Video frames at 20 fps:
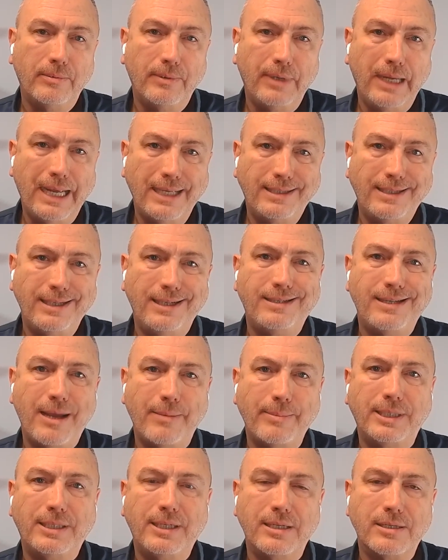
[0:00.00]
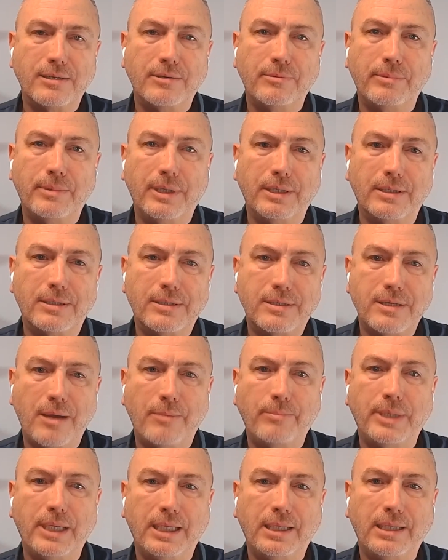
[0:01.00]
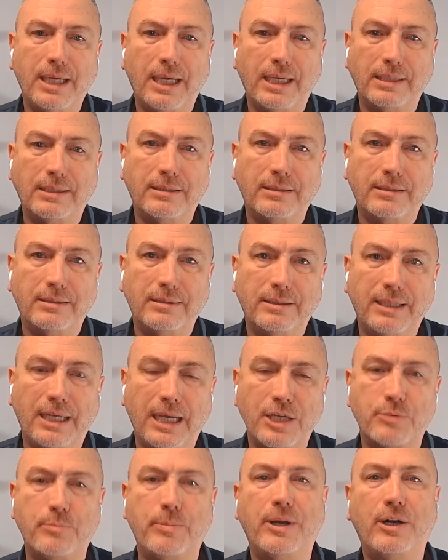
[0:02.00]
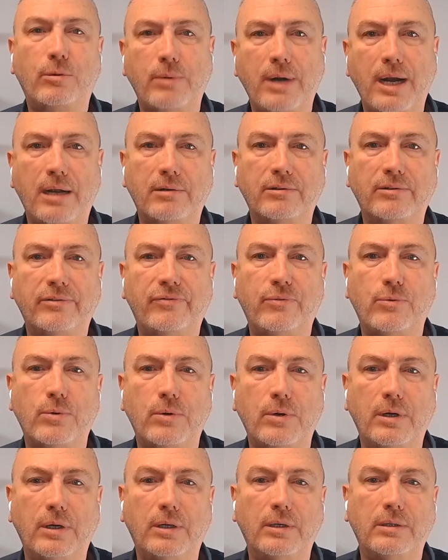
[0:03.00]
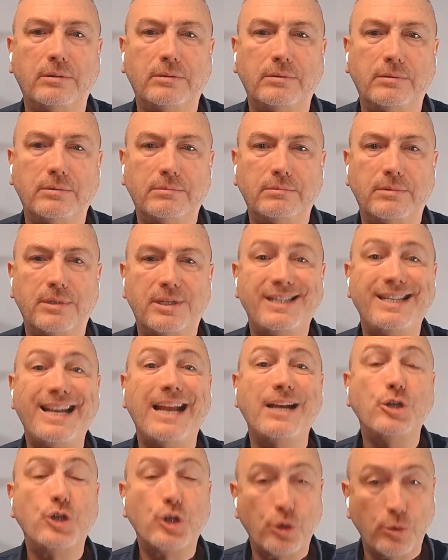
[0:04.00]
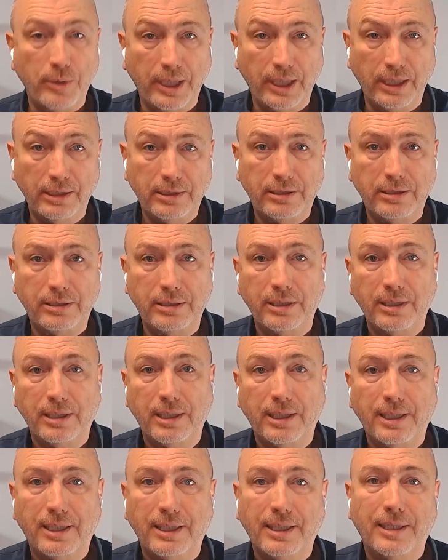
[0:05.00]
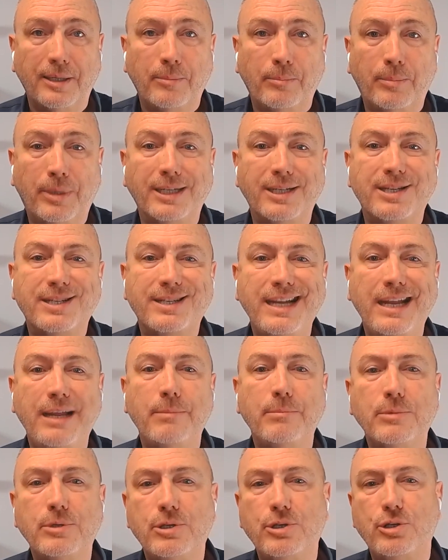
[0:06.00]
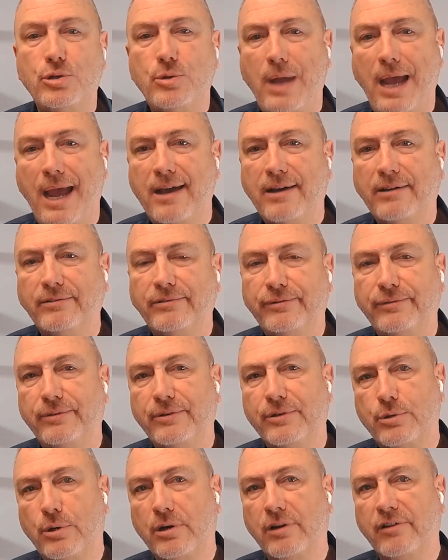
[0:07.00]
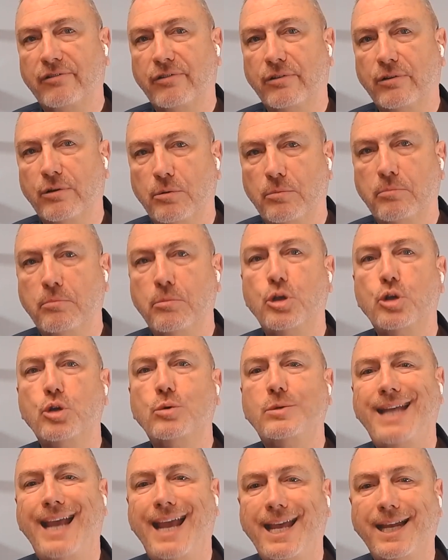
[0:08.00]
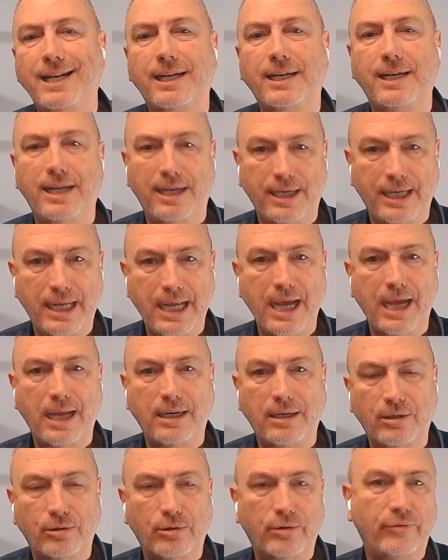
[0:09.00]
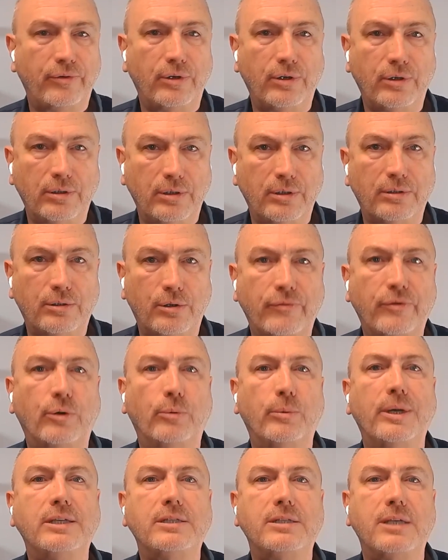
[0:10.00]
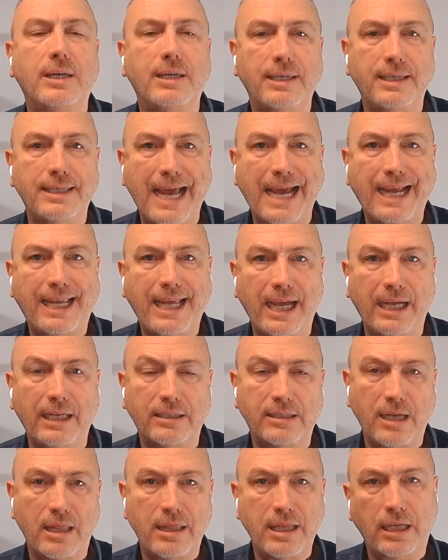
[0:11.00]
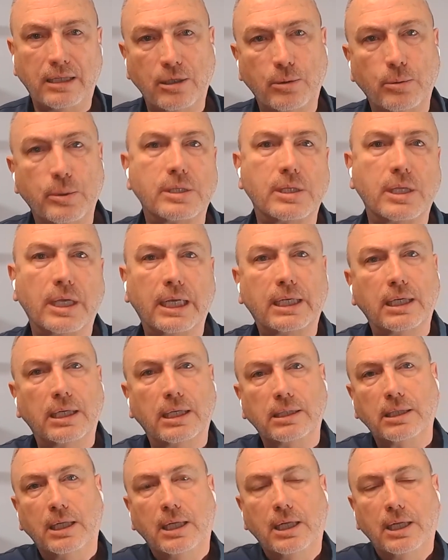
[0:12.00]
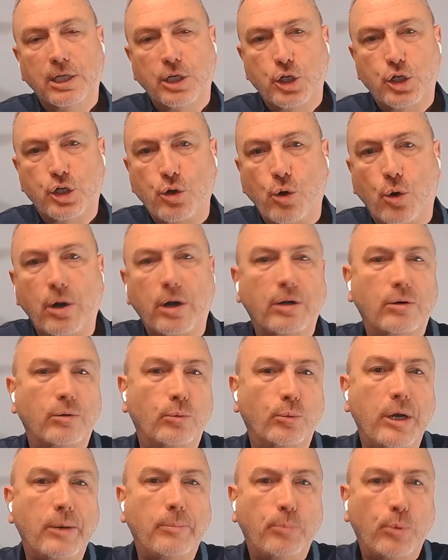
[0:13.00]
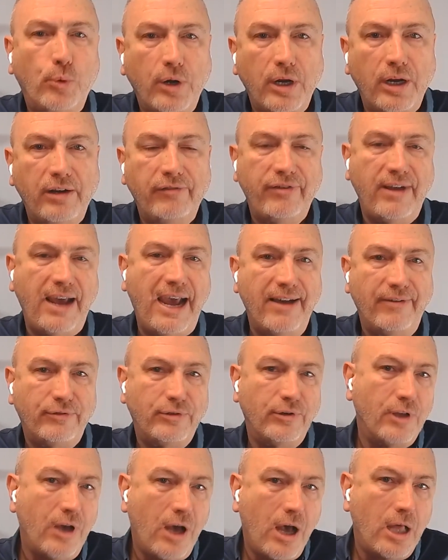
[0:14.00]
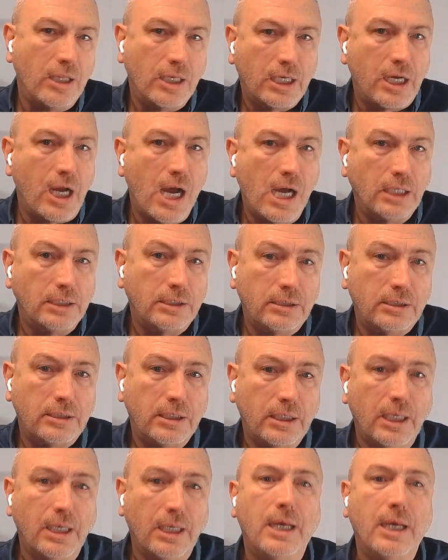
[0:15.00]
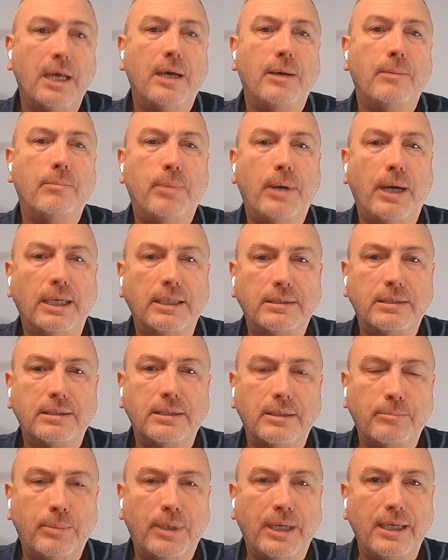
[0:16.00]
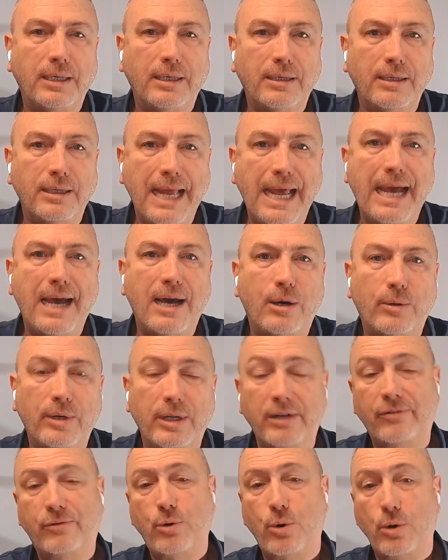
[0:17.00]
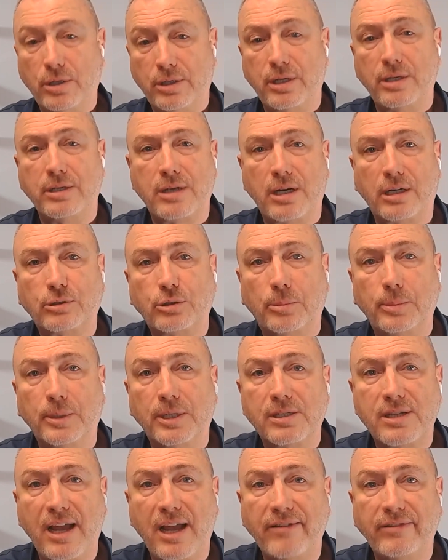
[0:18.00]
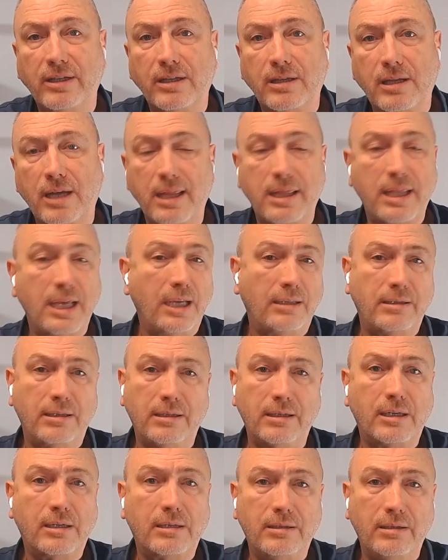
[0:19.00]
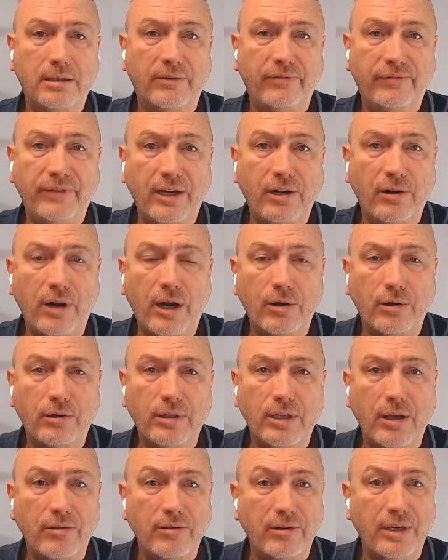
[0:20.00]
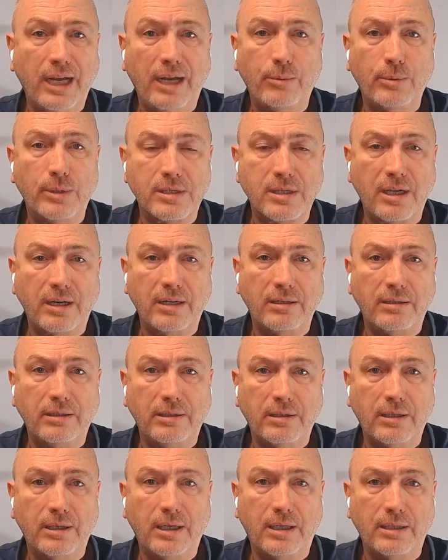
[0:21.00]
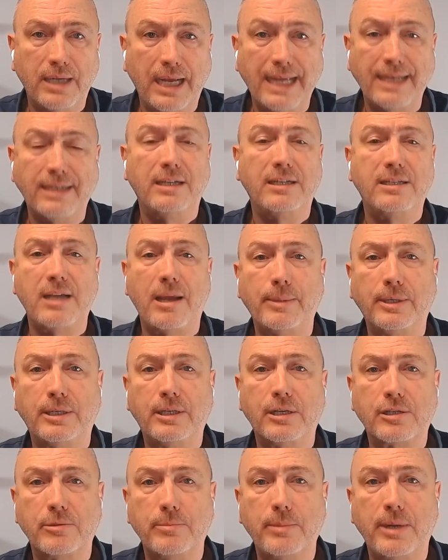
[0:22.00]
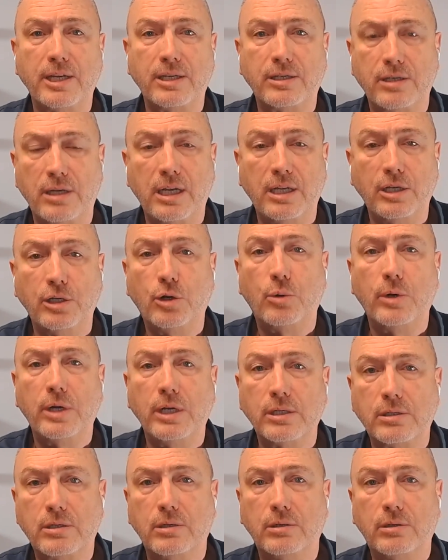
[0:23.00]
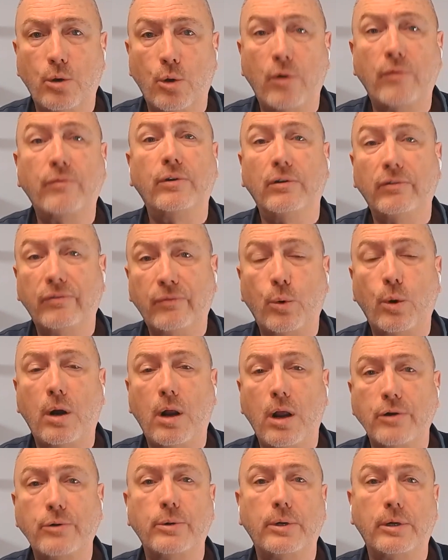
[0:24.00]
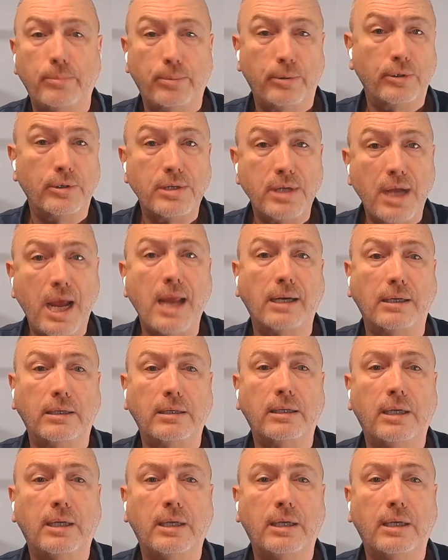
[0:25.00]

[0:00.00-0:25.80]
Anti-Semitism is something that has been around for centuries, but seems to have sort of mutated again over recent decades. I think there was like a short reprieve after the Holocaust, but now, and of course, since October 7th, I think the figure I heard the other day was that anti-Semitism has increased over 400%